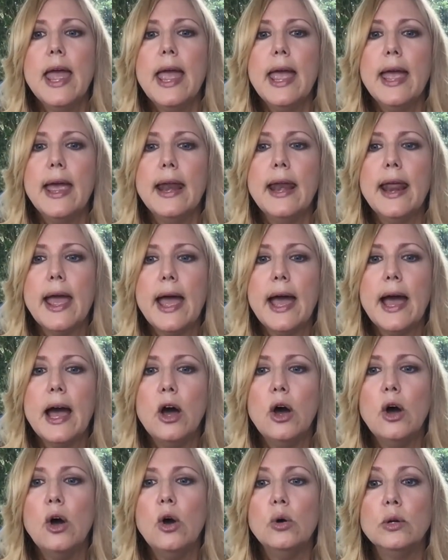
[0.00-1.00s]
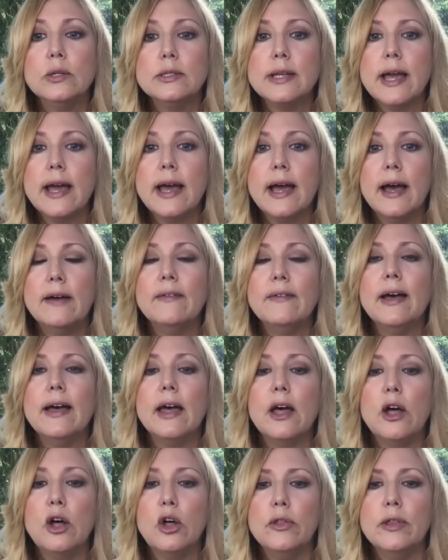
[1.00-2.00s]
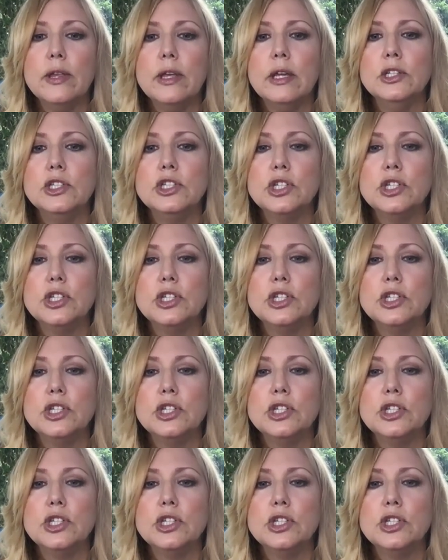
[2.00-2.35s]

and how to have a healthy